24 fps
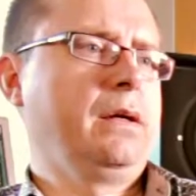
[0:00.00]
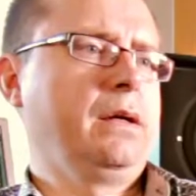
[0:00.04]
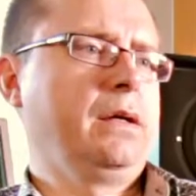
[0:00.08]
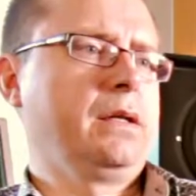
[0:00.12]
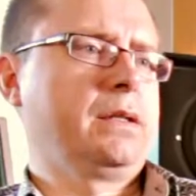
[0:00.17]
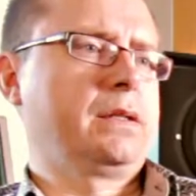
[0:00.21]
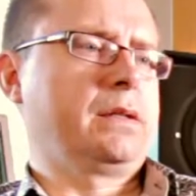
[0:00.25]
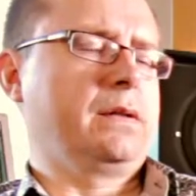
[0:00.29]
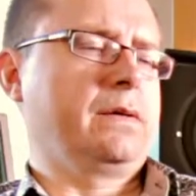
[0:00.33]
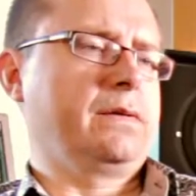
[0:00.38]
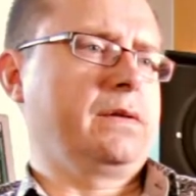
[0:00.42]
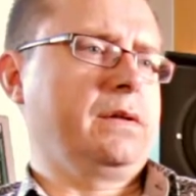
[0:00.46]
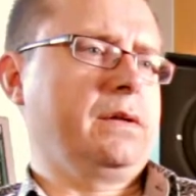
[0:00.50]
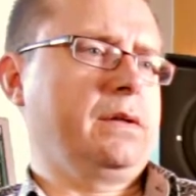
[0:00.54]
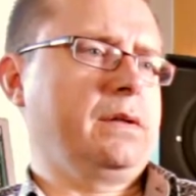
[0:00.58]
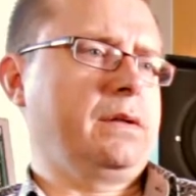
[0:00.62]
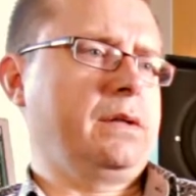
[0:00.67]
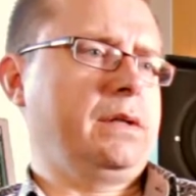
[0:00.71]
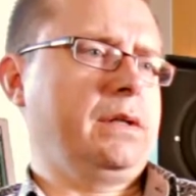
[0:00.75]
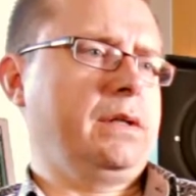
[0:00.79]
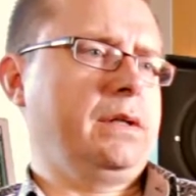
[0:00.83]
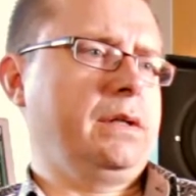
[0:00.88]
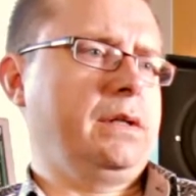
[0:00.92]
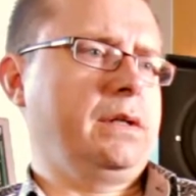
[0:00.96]
So I've got
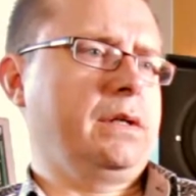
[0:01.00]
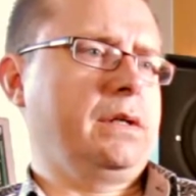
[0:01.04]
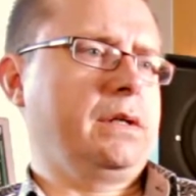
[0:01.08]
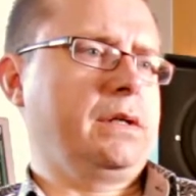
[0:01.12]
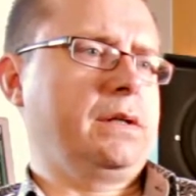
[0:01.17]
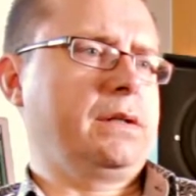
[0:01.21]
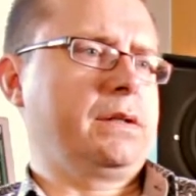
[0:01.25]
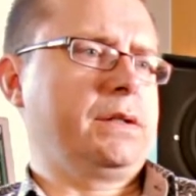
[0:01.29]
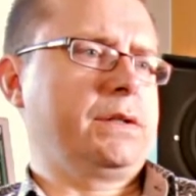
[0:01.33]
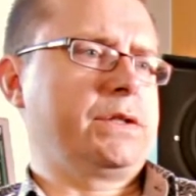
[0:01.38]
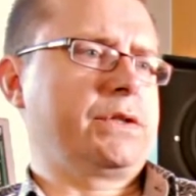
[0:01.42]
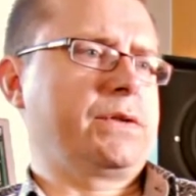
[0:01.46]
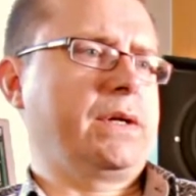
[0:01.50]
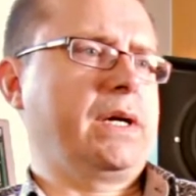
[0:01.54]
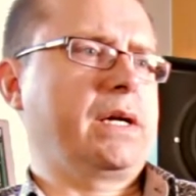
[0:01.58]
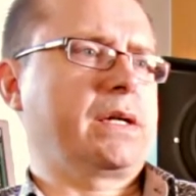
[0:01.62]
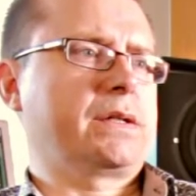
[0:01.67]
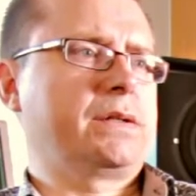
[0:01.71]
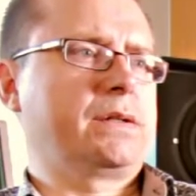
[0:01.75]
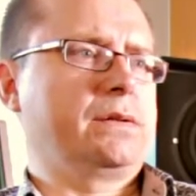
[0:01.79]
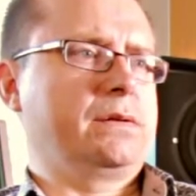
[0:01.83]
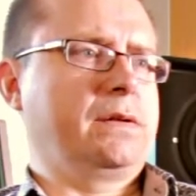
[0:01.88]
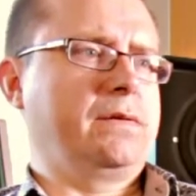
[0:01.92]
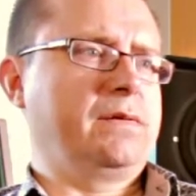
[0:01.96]
the
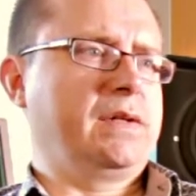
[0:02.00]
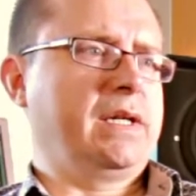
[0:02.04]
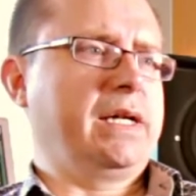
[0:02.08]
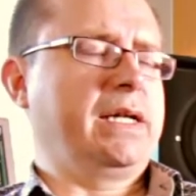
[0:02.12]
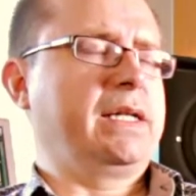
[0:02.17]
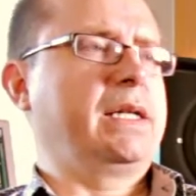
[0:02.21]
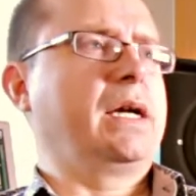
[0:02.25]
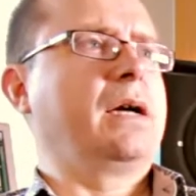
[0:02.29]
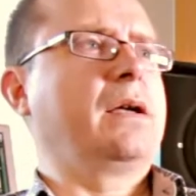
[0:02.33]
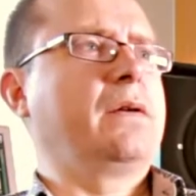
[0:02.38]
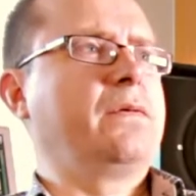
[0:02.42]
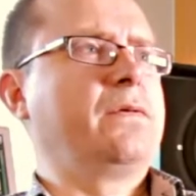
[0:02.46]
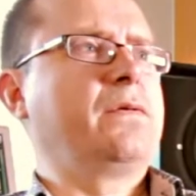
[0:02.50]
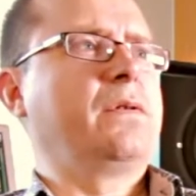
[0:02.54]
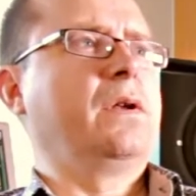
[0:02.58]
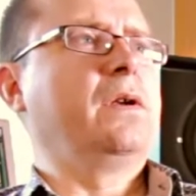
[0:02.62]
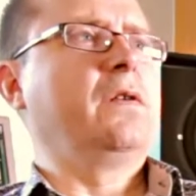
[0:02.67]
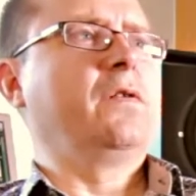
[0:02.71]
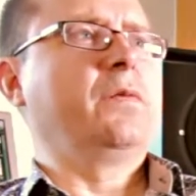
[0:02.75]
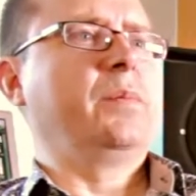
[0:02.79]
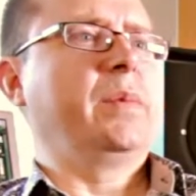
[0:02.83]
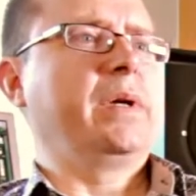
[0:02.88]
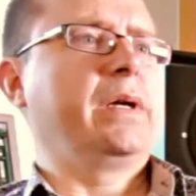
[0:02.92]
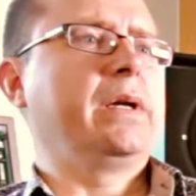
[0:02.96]
track sort of laid out in front
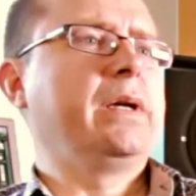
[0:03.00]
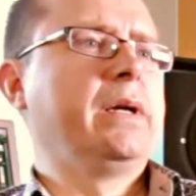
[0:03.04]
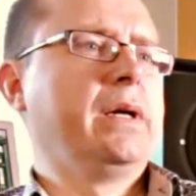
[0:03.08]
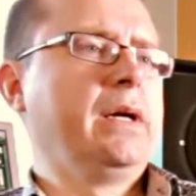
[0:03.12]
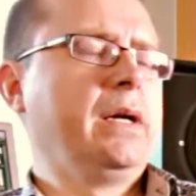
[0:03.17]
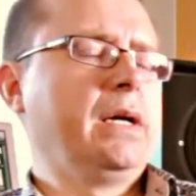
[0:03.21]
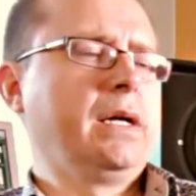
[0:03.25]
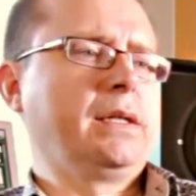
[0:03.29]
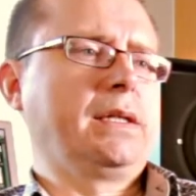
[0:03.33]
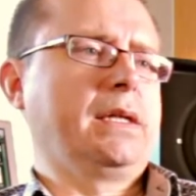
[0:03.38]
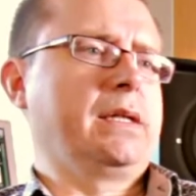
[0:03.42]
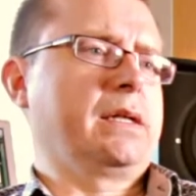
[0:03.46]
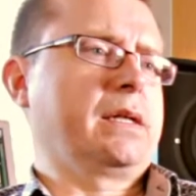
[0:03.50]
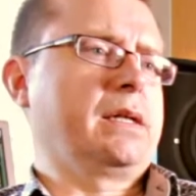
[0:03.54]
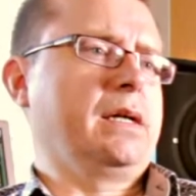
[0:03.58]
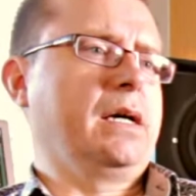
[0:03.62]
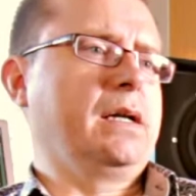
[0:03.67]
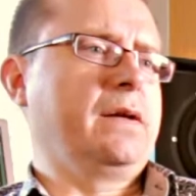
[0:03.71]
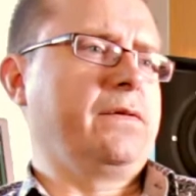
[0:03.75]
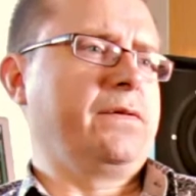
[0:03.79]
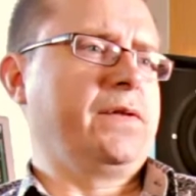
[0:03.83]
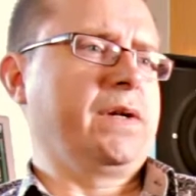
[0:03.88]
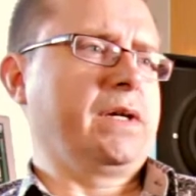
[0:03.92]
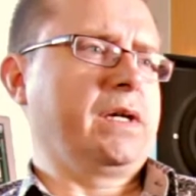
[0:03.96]
of me. Then I
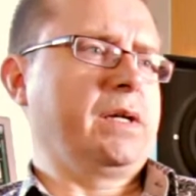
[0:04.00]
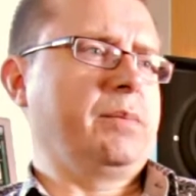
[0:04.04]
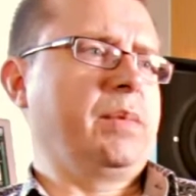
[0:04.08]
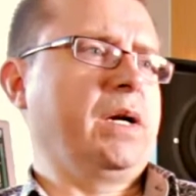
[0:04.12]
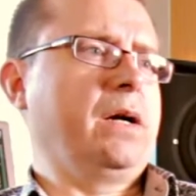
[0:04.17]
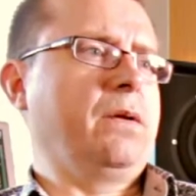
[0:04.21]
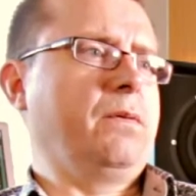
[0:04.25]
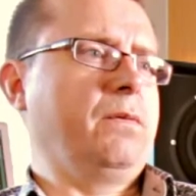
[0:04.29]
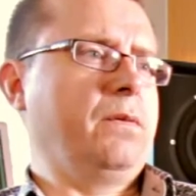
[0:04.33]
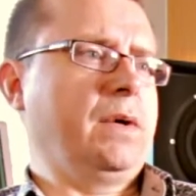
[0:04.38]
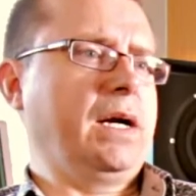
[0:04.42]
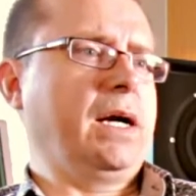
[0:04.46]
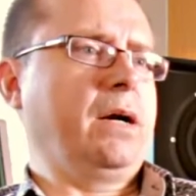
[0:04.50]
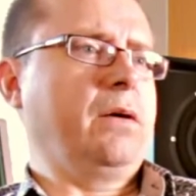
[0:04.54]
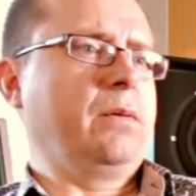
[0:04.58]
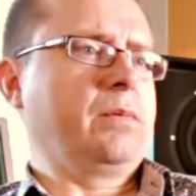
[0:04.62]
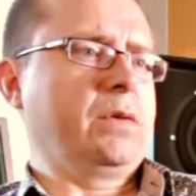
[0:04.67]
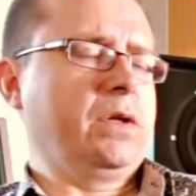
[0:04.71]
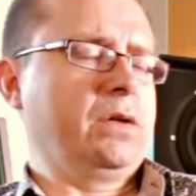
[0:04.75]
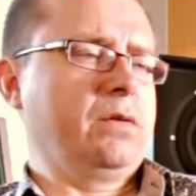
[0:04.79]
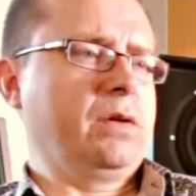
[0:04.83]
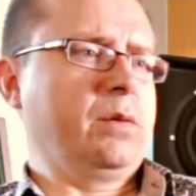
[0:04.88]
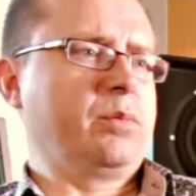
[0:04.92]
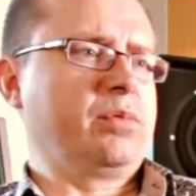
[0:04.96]
kind of think about, well, how I'm
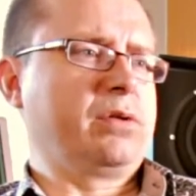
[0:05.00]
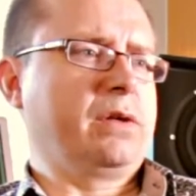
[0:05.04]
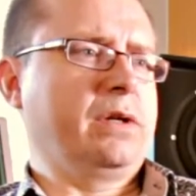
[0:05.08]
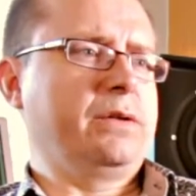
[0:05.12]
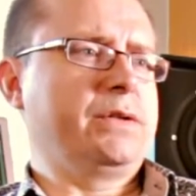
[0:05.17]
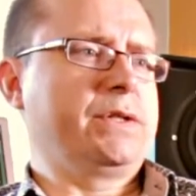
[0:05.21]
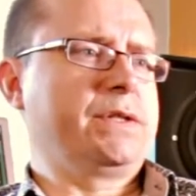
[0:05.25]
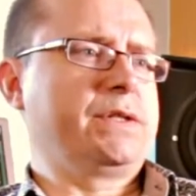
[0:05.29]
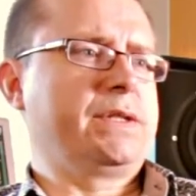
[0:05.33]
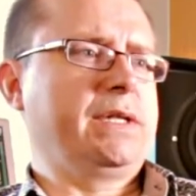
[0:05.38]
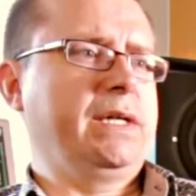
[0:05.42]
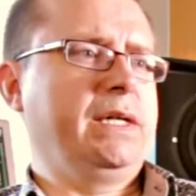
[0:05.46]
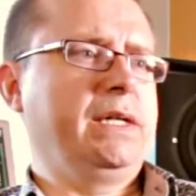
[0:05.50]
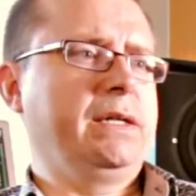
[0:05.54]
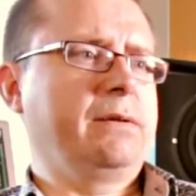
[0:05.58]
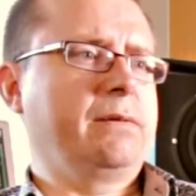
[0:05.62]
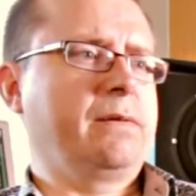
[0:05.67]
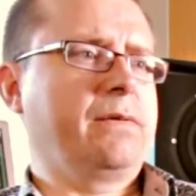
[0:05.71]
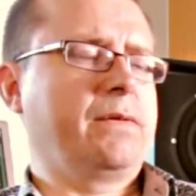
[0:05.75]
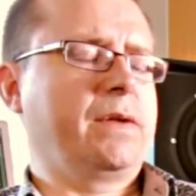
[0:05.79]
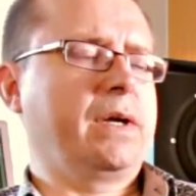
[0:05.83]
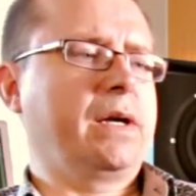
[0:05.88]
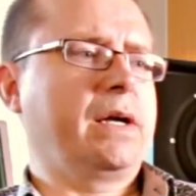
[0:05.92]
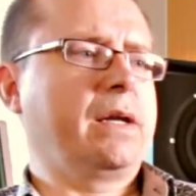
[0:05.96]
going to approach dealing
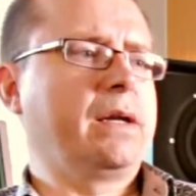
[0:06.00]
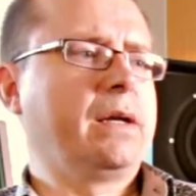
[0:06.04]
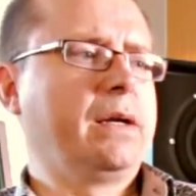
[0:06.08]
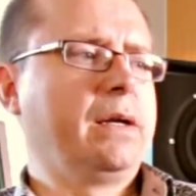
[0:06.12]
with that.